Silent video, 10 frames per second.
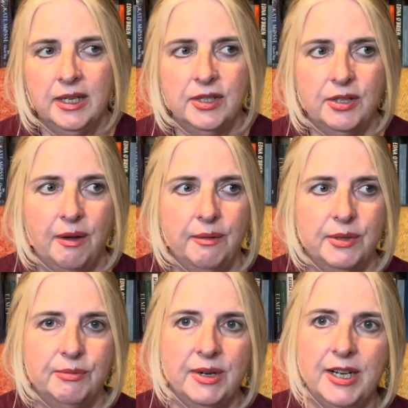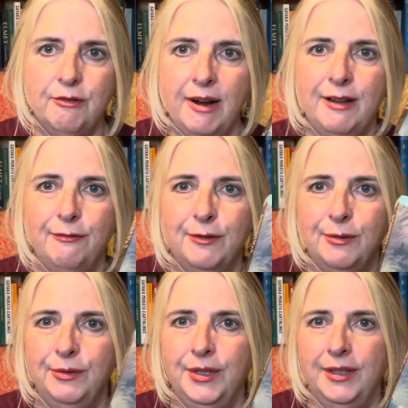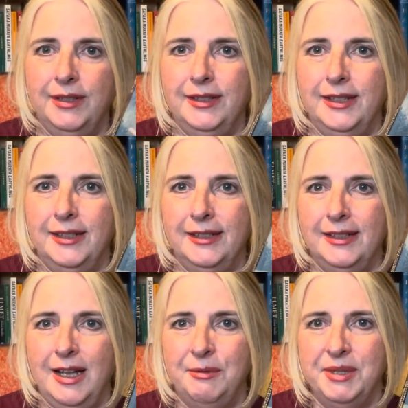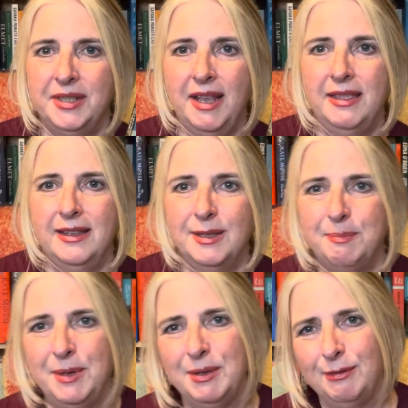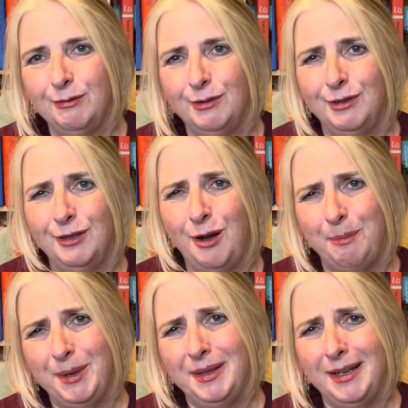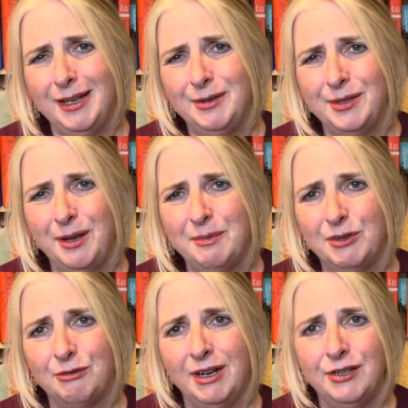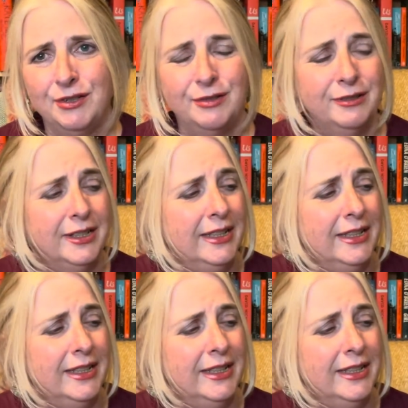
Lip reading: So I was really grateful that I was sent this beautiful copy. Thank you so much, Rachel.